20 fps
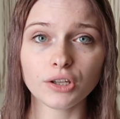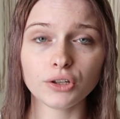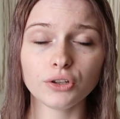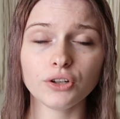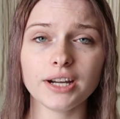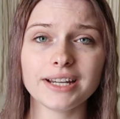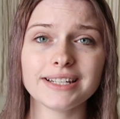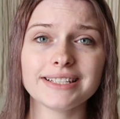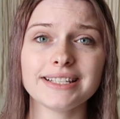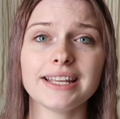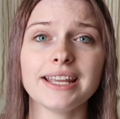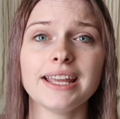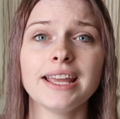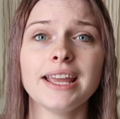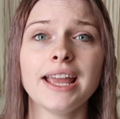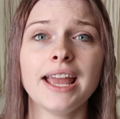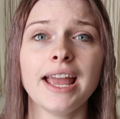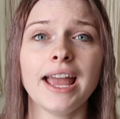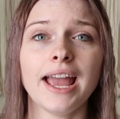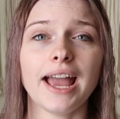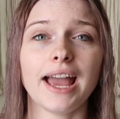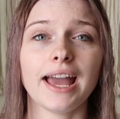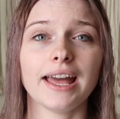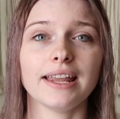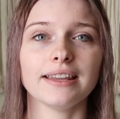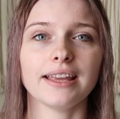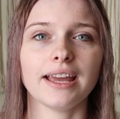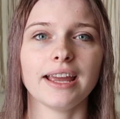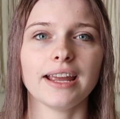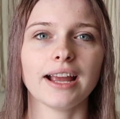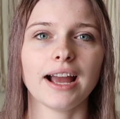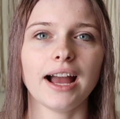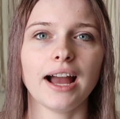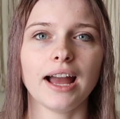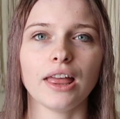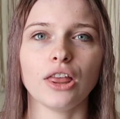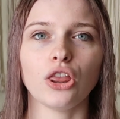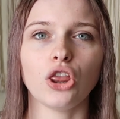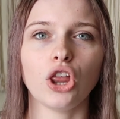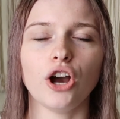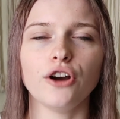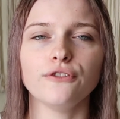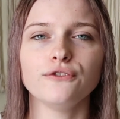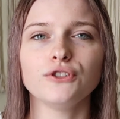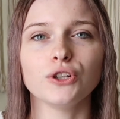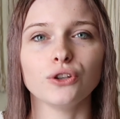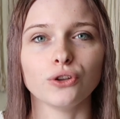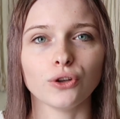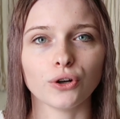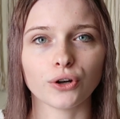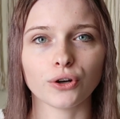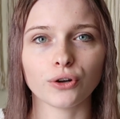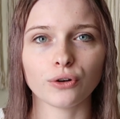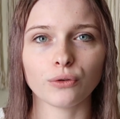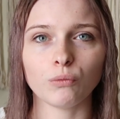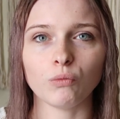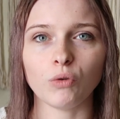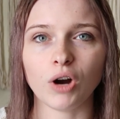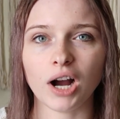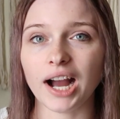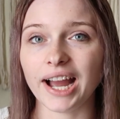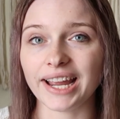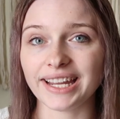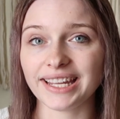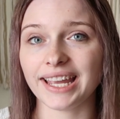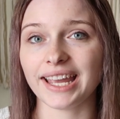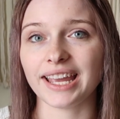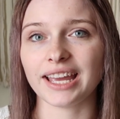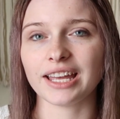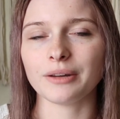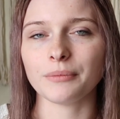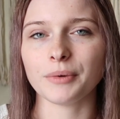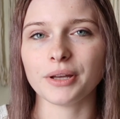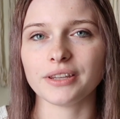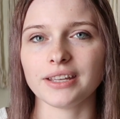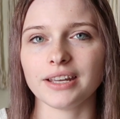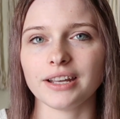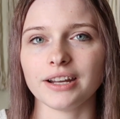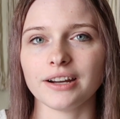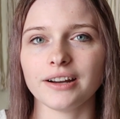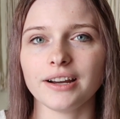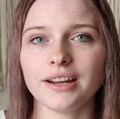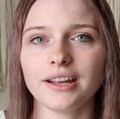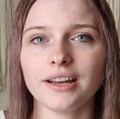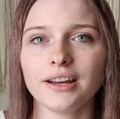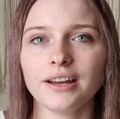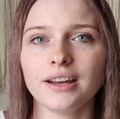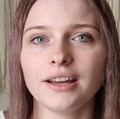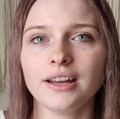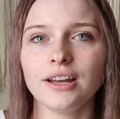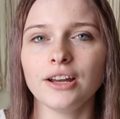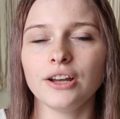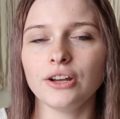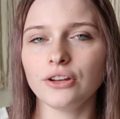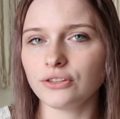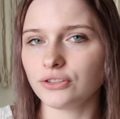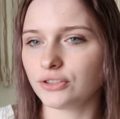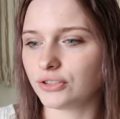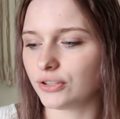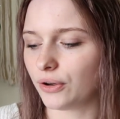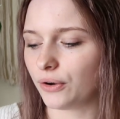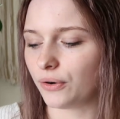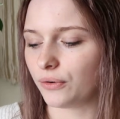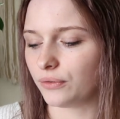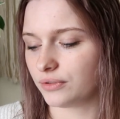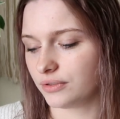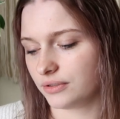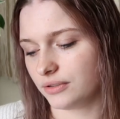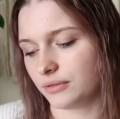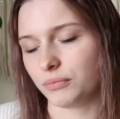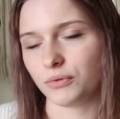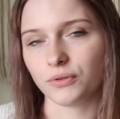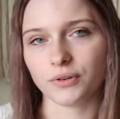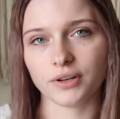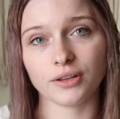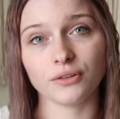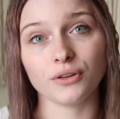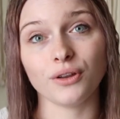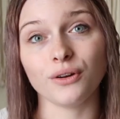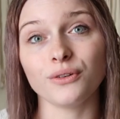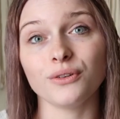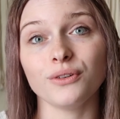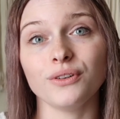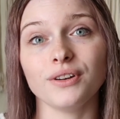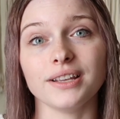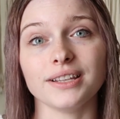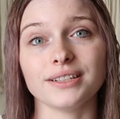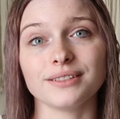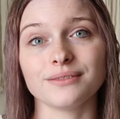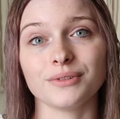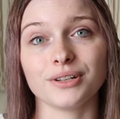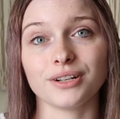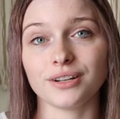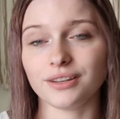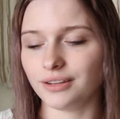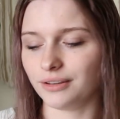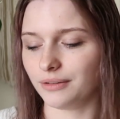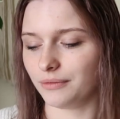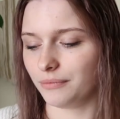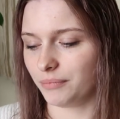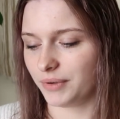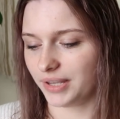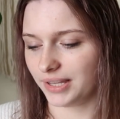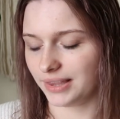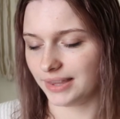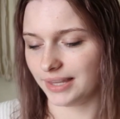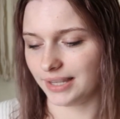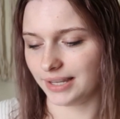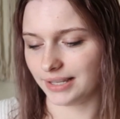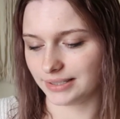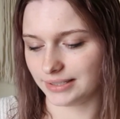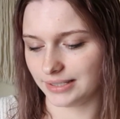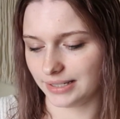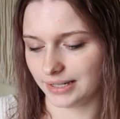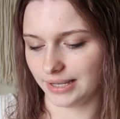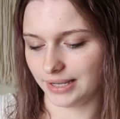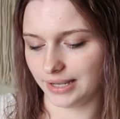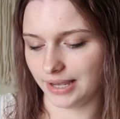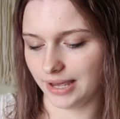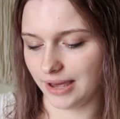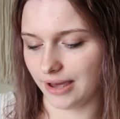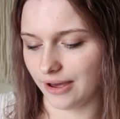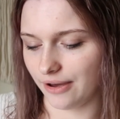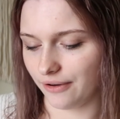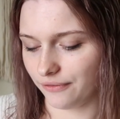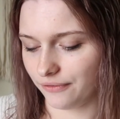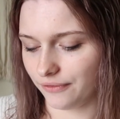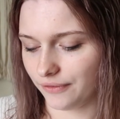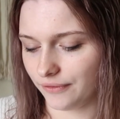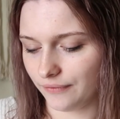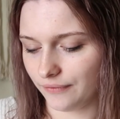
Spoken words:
crazy, and like I love to learn what I can about the area. So supporting local is one of the big things that I have